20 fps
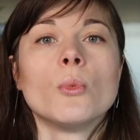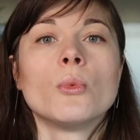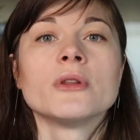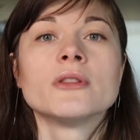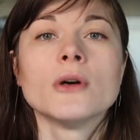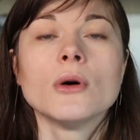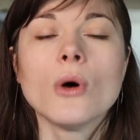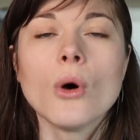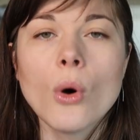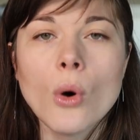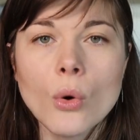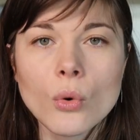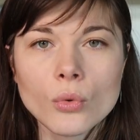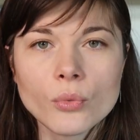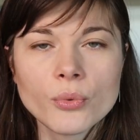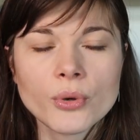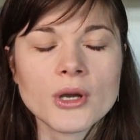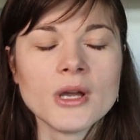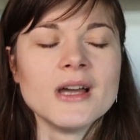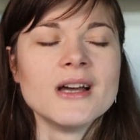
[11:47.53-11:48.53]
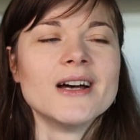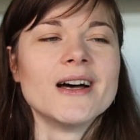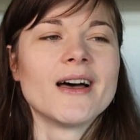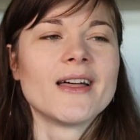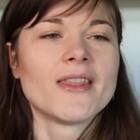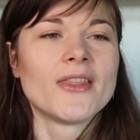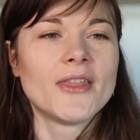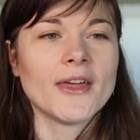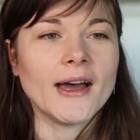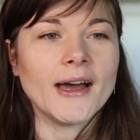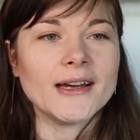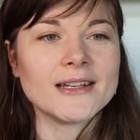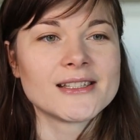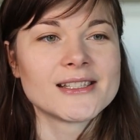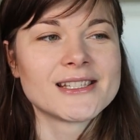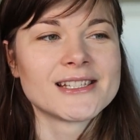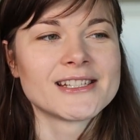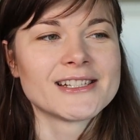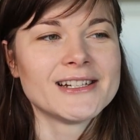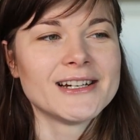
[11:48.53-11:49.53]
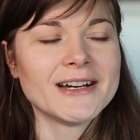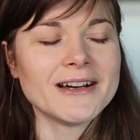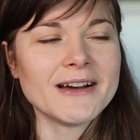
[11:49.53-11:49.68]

with the hope that